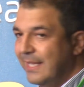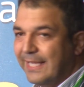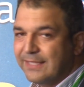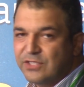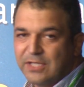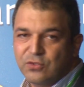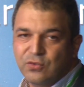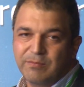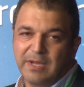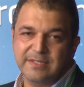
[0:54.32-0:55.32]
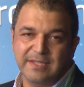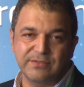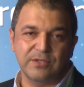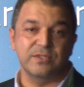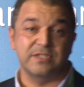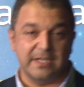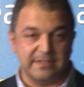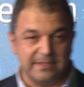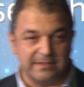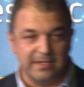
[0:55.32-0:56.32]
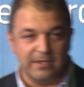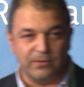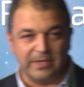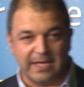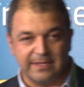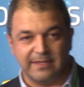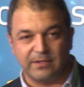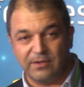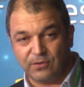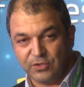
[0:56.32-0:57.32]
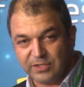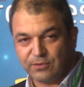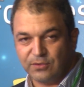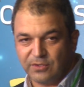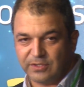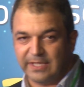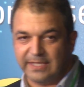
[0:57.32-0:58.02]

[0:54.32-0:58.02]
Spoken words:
And just 2 months after we started, we had the Costa Concordia